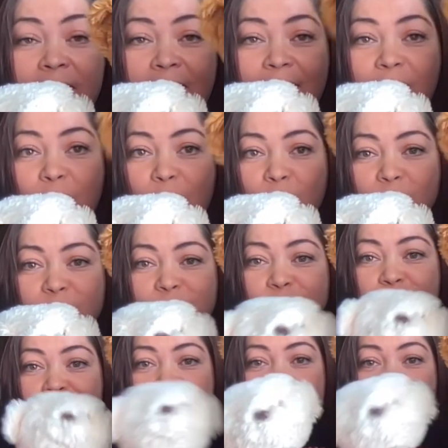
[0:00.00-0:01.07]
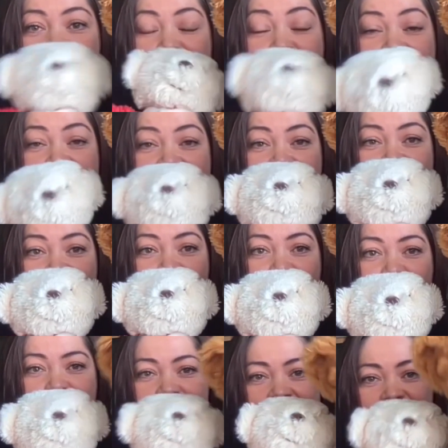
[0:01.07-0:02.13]
El oso y el
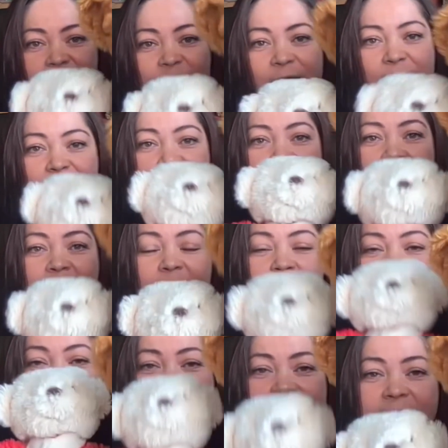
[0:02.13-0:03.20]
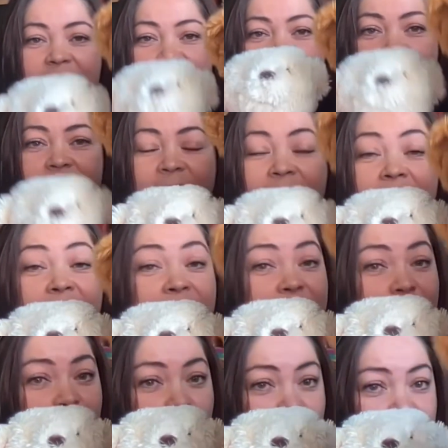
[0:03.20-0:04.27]
osito se fueron a pasear.
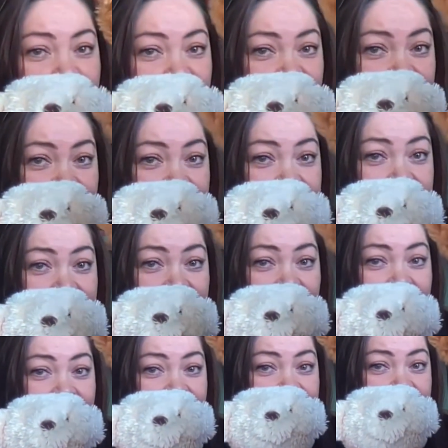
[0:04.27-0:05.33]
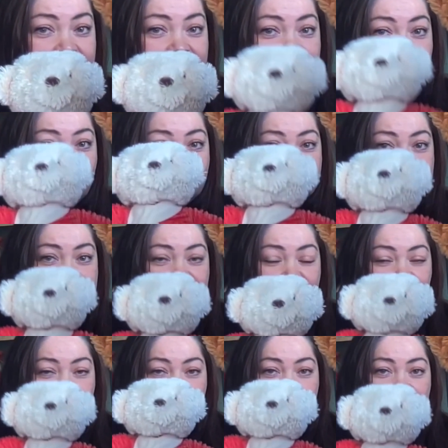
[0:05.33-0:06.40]
El oso va adelante y el
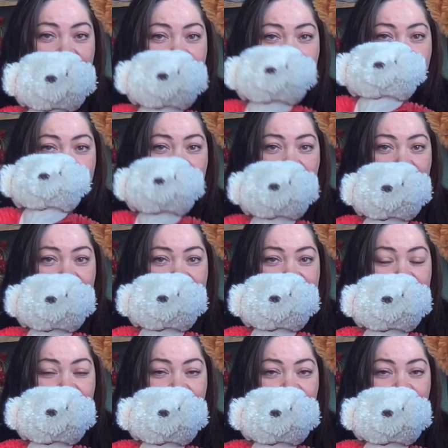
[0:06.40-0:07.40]
osito va detrás.